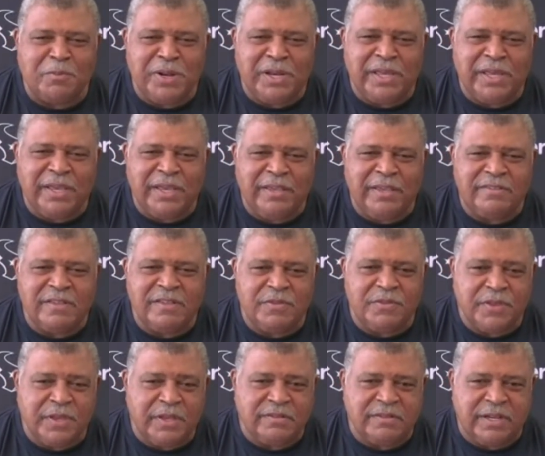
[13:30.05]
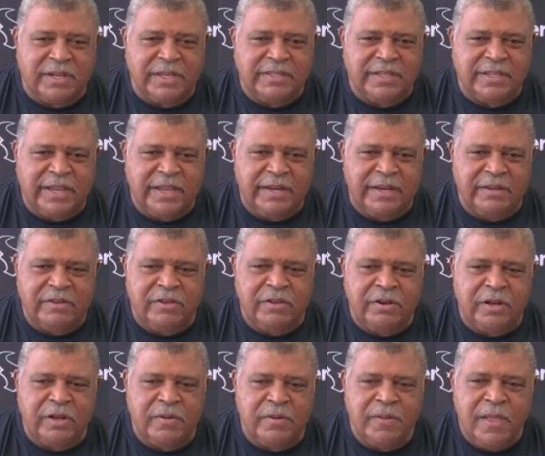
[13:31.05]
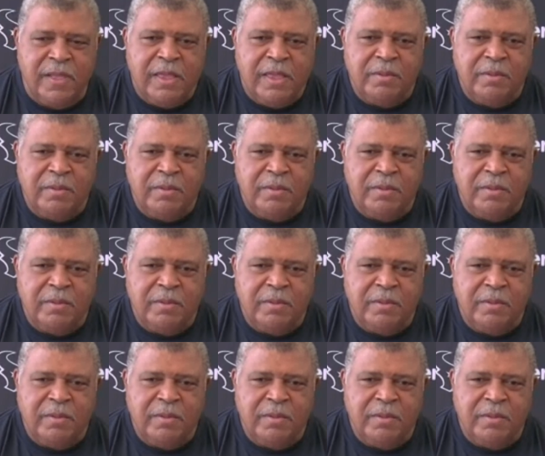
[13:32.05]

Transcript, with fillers: plays and things like that, you know,